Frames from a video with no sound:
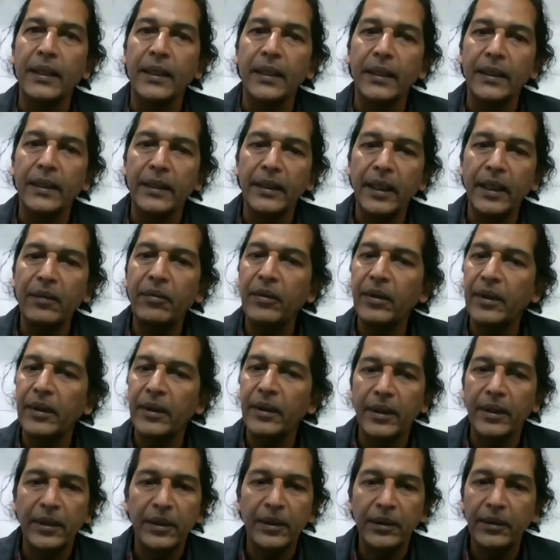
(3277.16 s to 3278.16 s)
They were
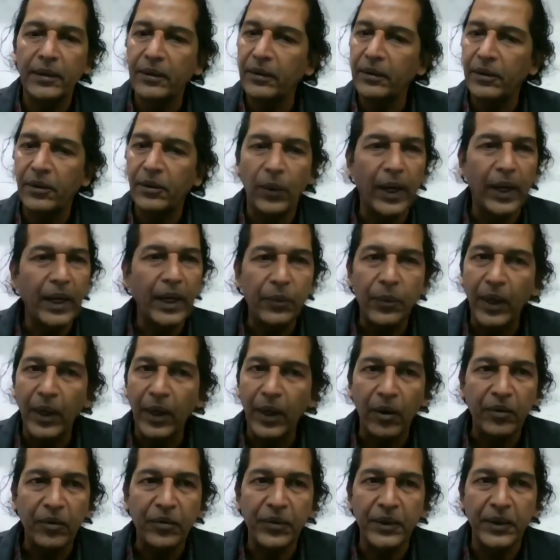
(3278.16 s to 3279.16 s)
quite well
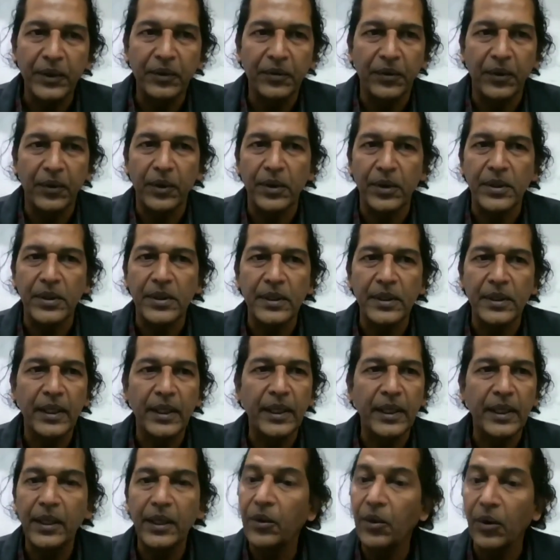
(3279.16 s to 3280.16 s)
off in the forest. They
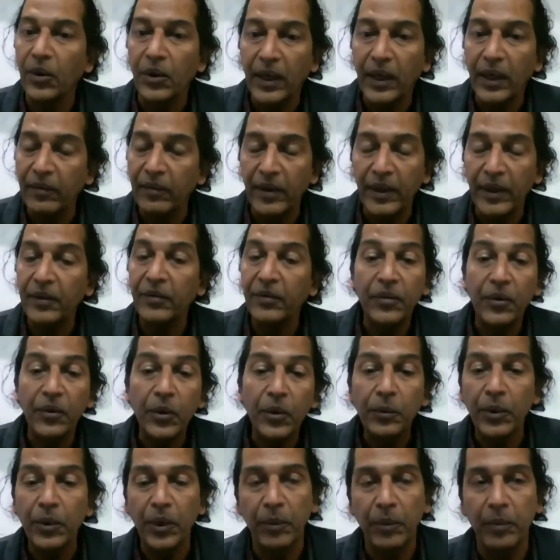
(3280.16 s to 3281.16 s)
did not have any food
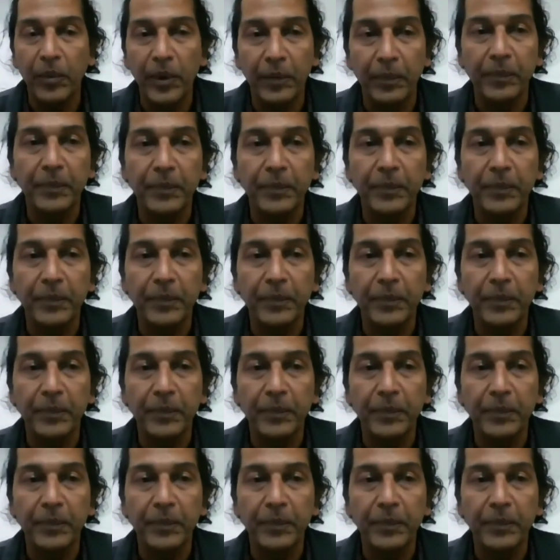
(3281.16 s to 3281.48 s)
problem.